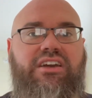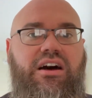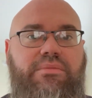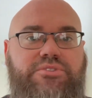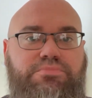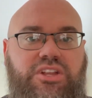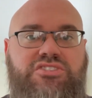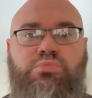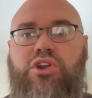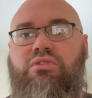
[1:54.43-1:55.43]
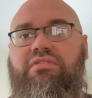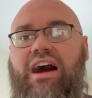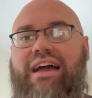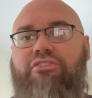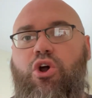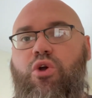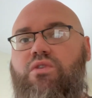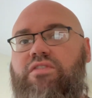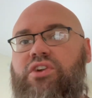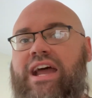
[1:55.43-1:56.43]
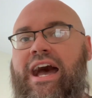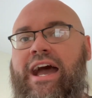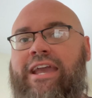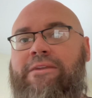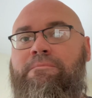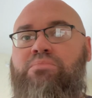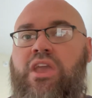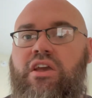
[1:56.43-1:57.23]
Cubs +105, over 9.